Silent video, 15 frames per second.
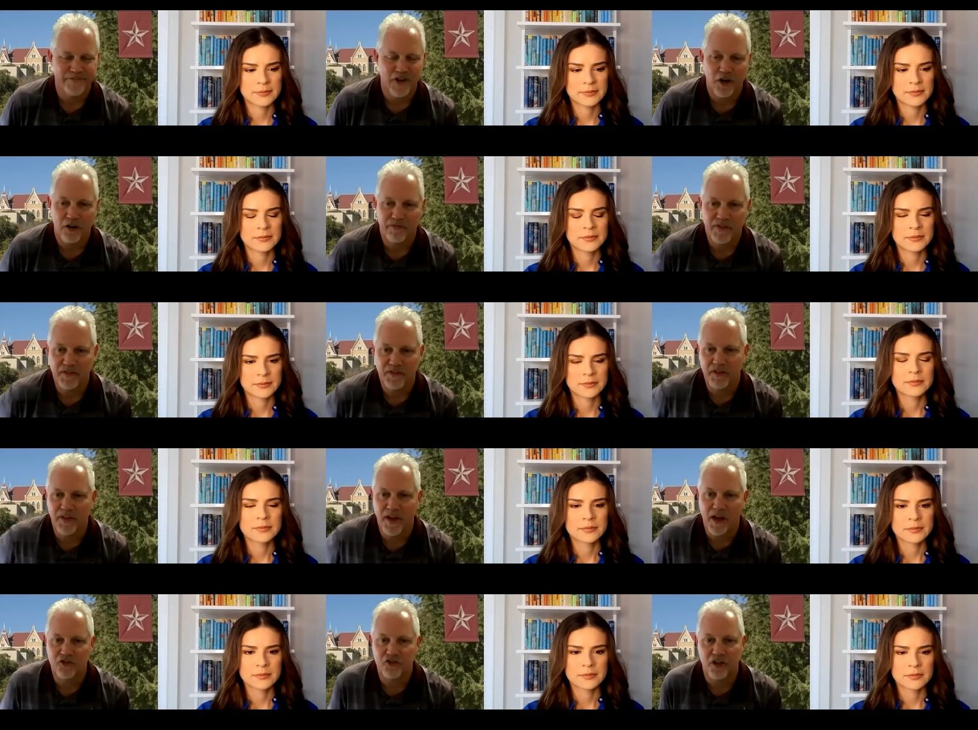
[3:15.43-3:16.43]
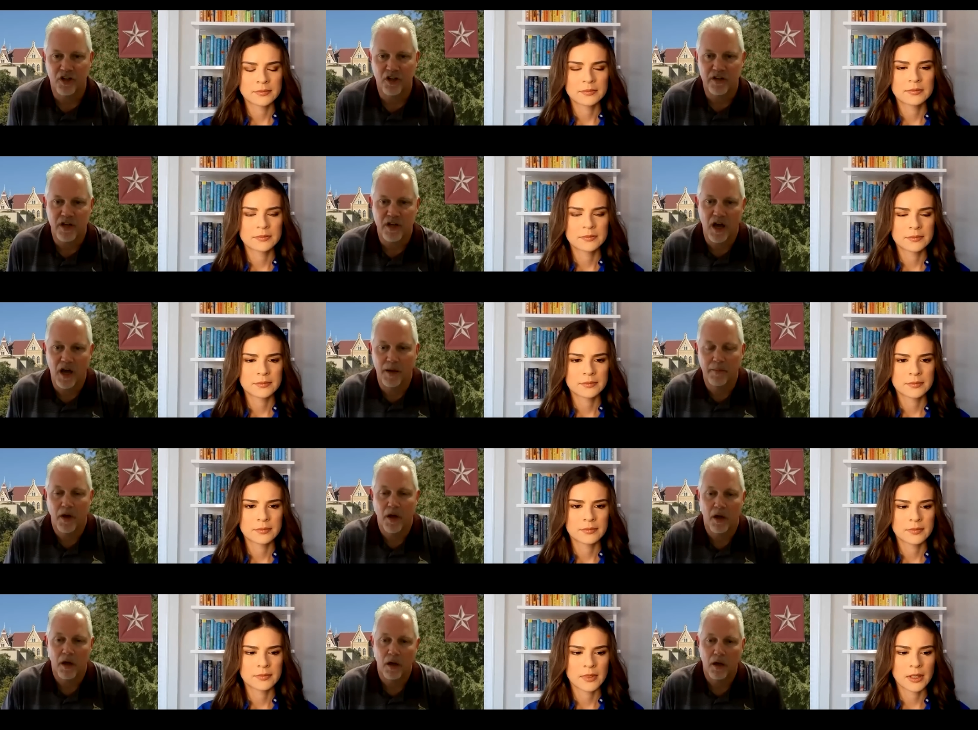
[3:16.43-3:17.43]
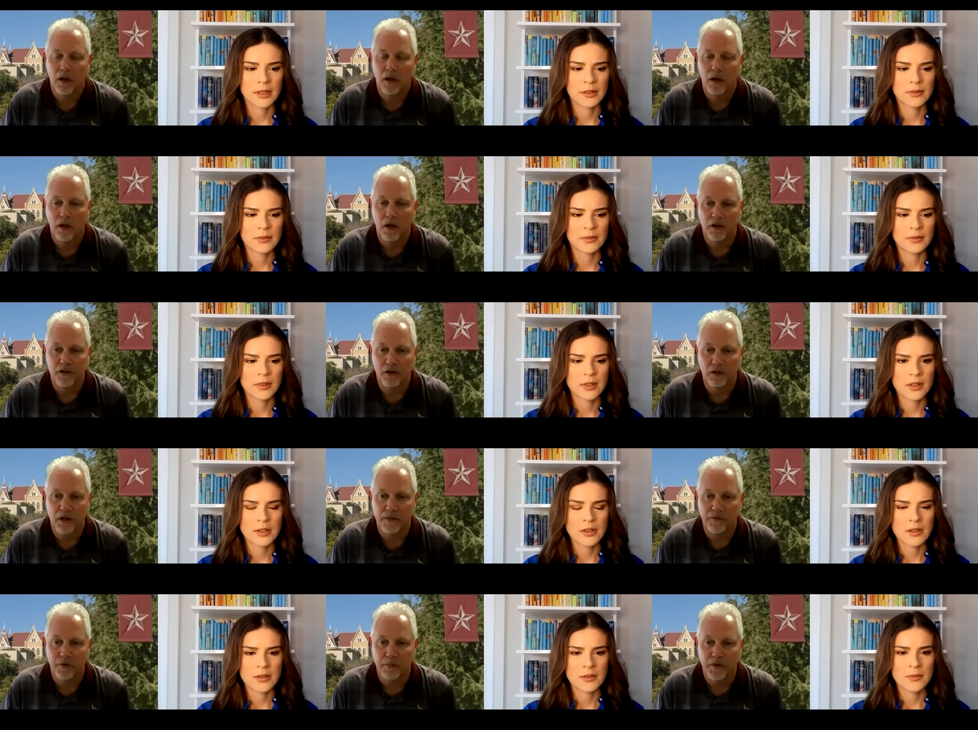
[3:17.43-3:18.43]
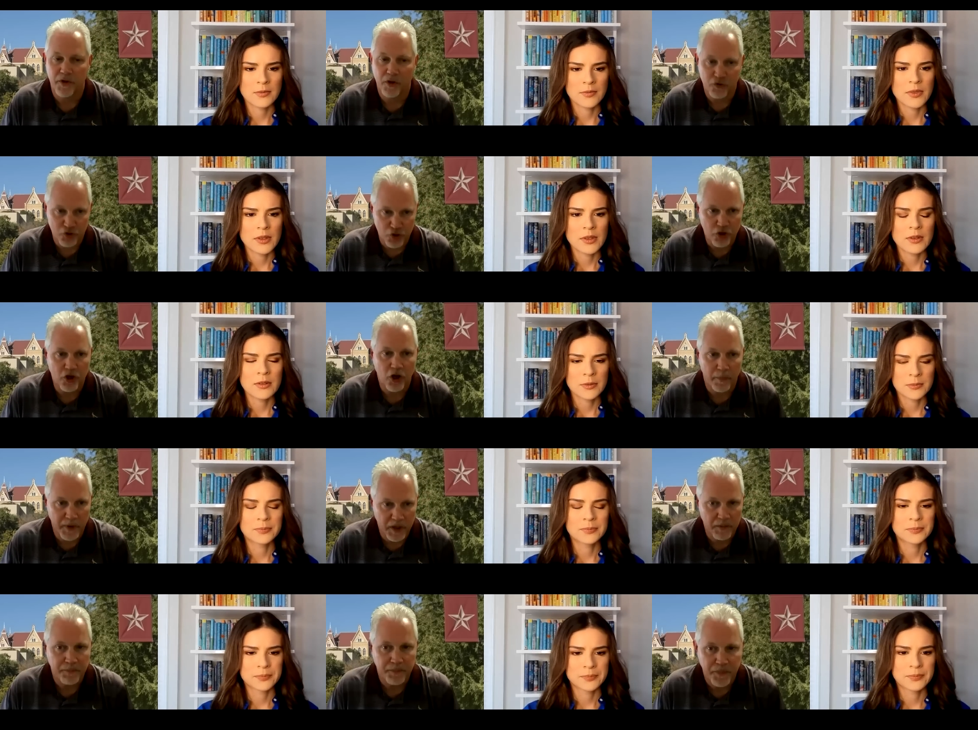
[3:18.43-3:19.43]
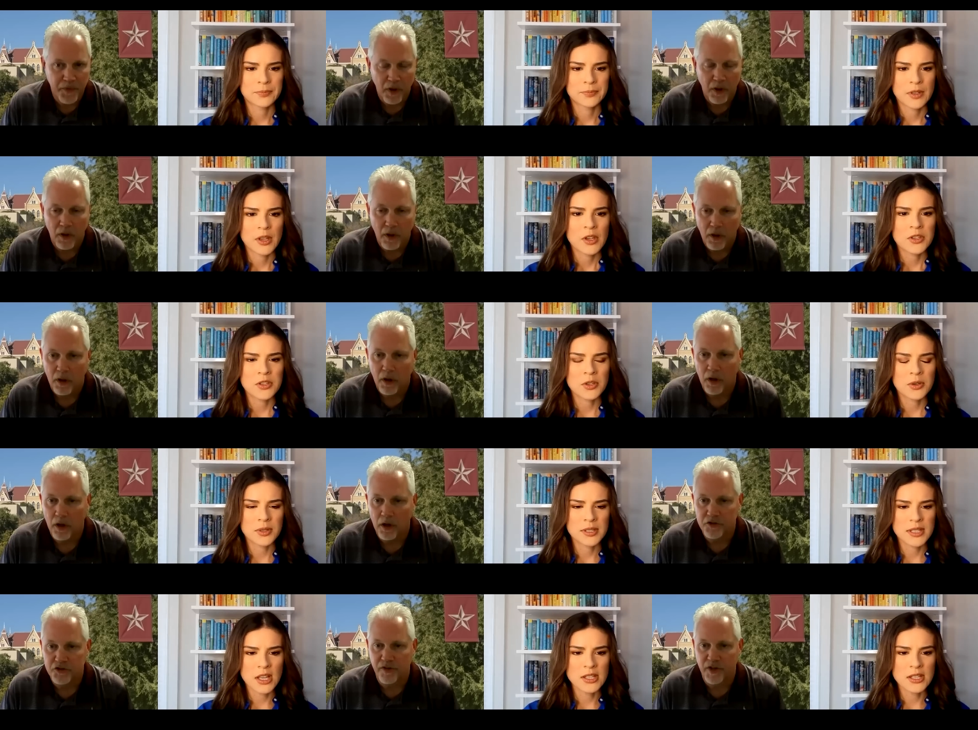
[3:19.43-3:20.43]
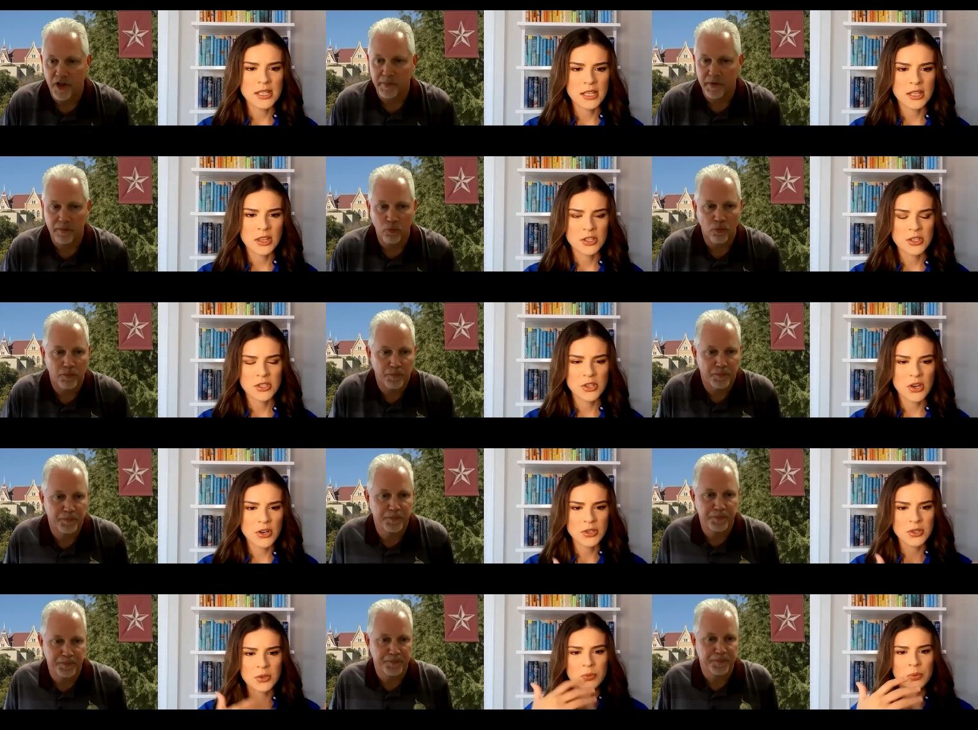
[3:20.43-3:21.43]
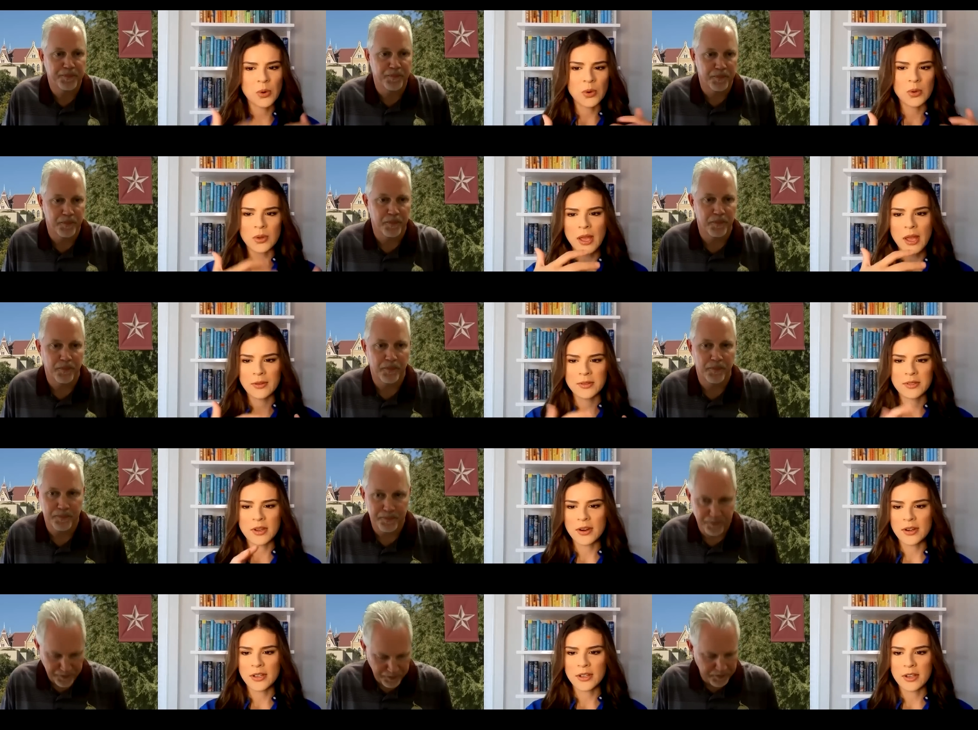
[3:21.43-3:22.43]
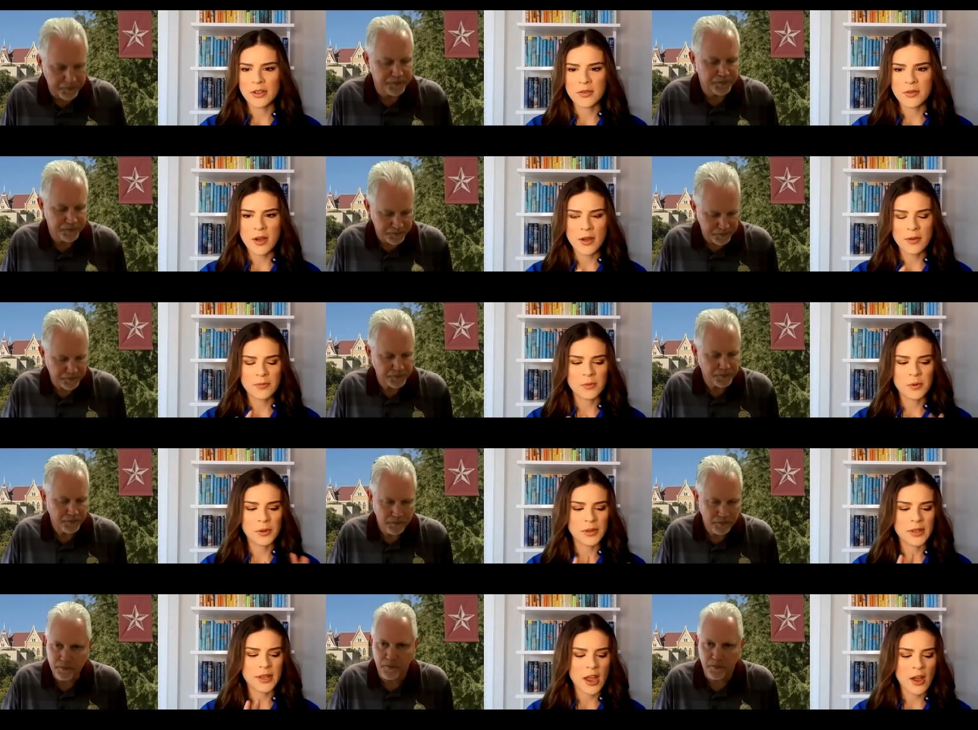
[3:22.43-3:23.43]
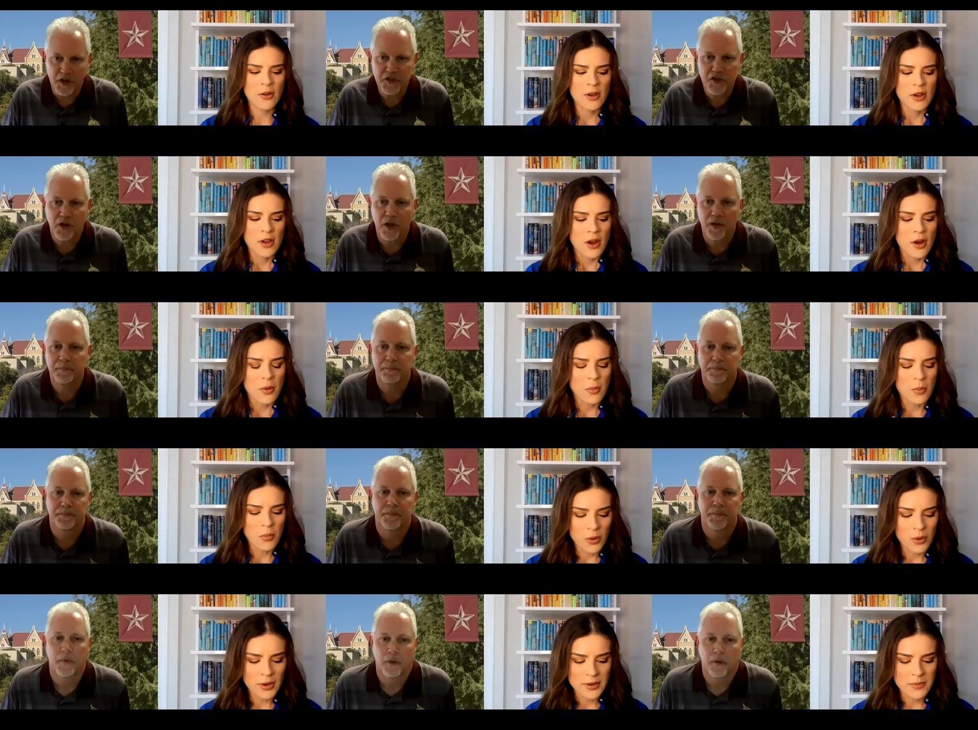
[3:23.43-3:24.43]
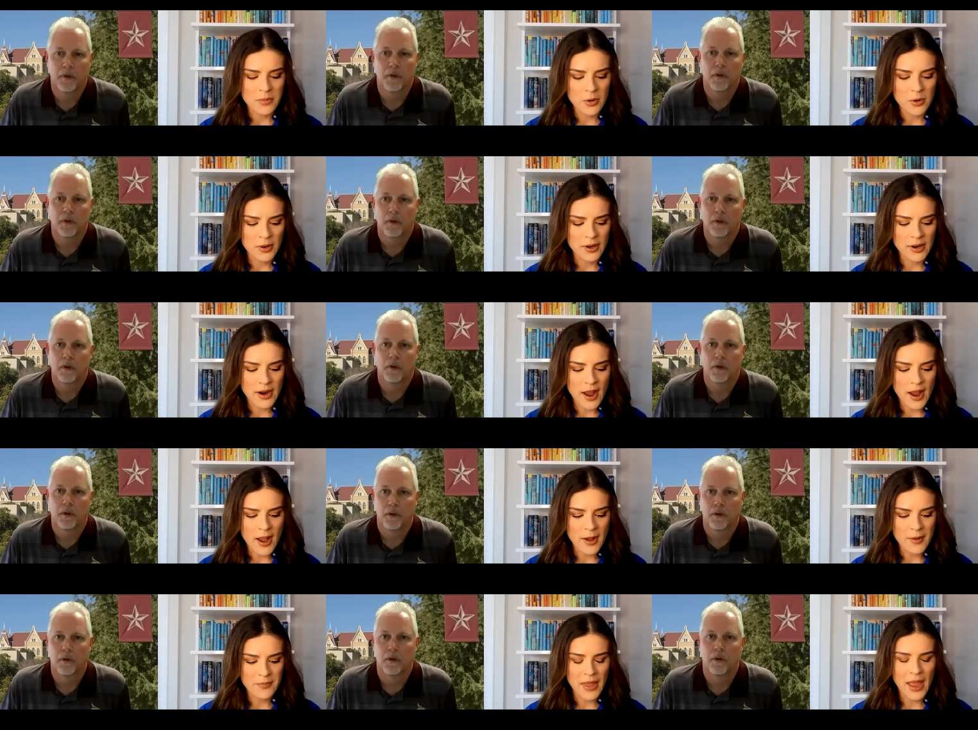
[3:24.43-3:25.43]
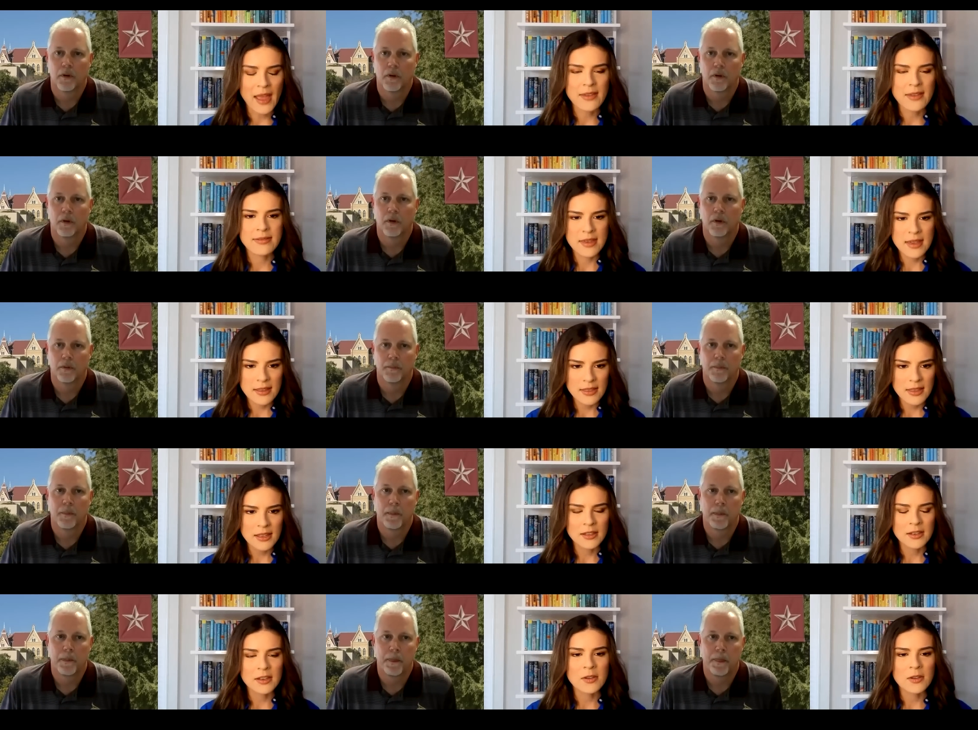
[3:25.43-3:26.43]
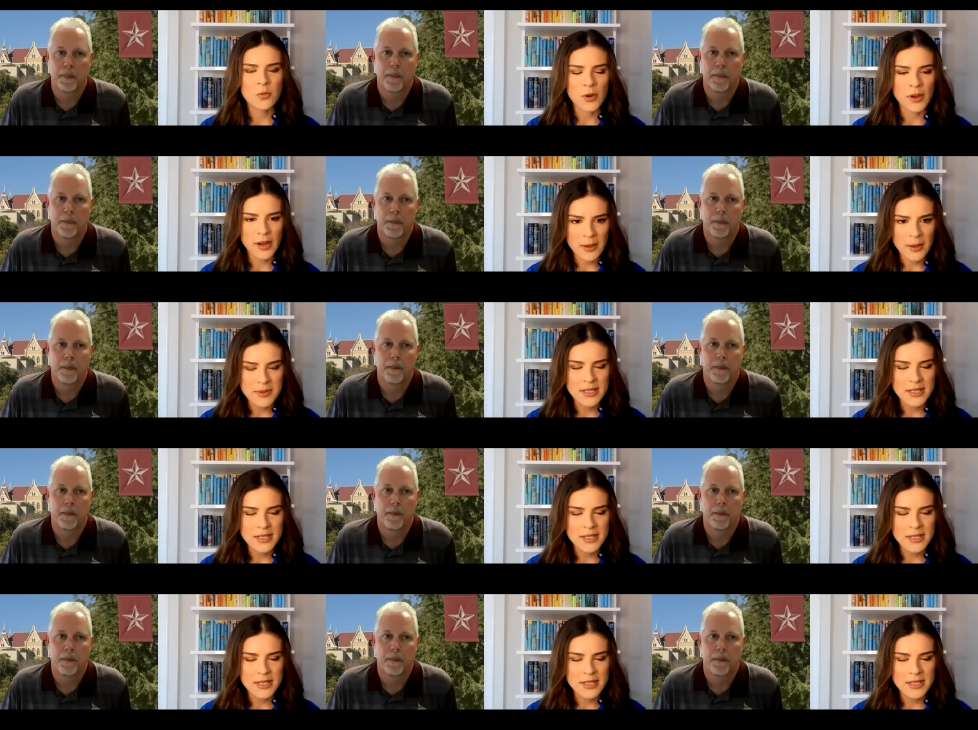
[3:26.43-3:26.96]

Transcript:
Speaker 1: 150,000 at a time uh, delivered, but those are coming. Uh, so uh, it so sounds like they're
Speaker 2: starting to roll out. Sorry to cut you off. Rolling no, out okay. more and more. Um, I think that what